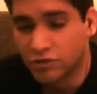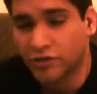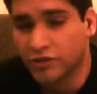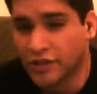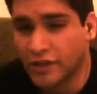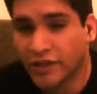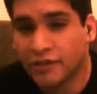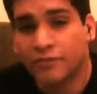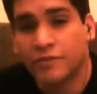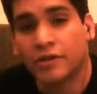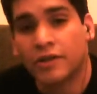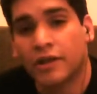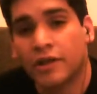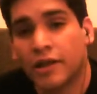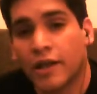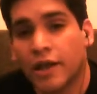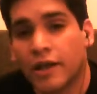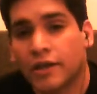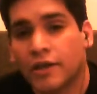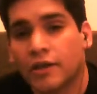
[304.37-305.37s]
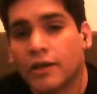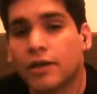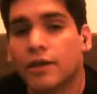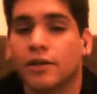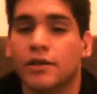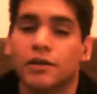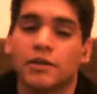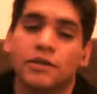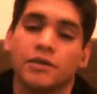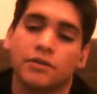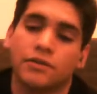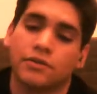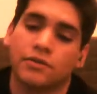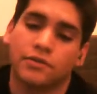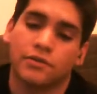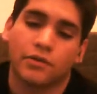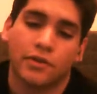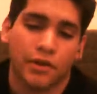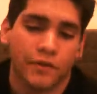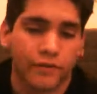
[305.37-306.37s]
good game that I like, and
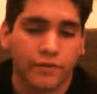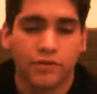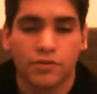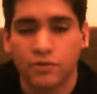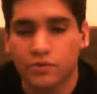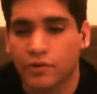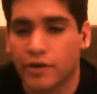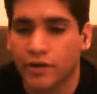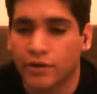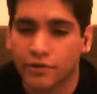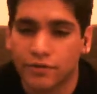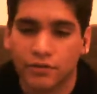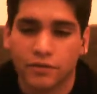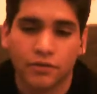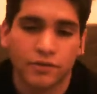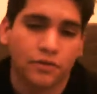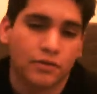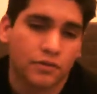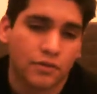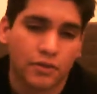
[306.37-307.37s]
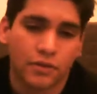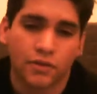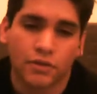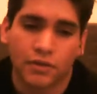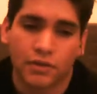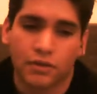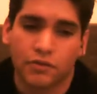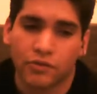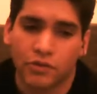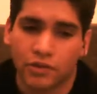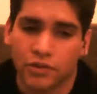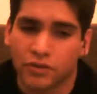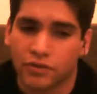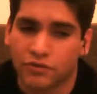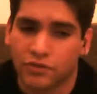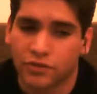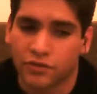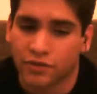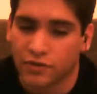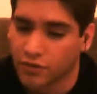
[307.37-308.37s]
Event Horizon is a really
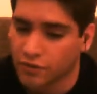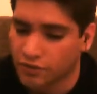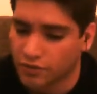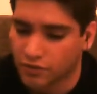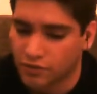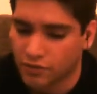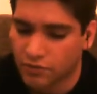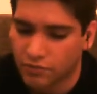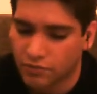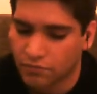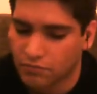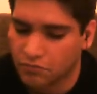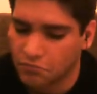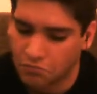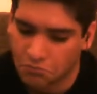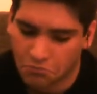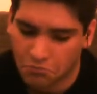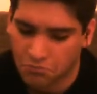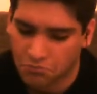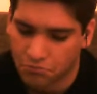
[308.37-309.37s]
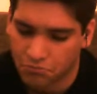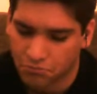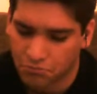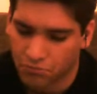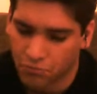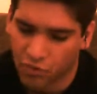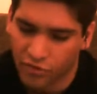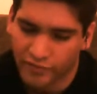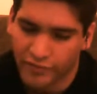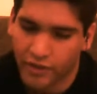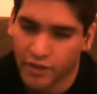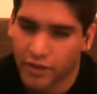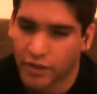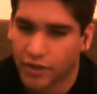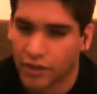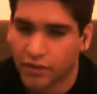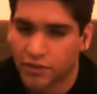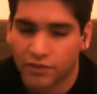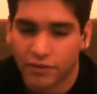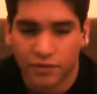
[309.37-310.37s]
interesting movie, I
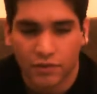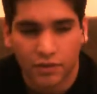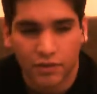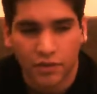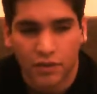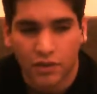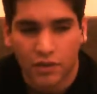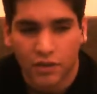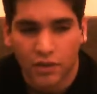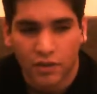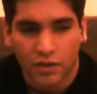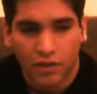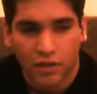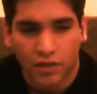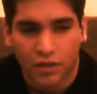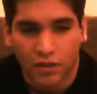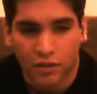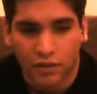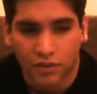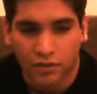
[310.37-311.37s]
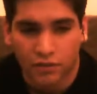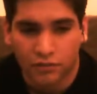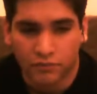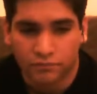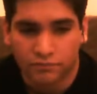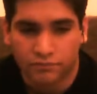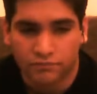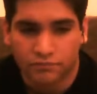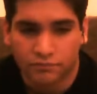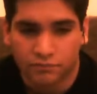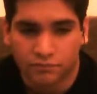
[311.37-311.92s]
guess. And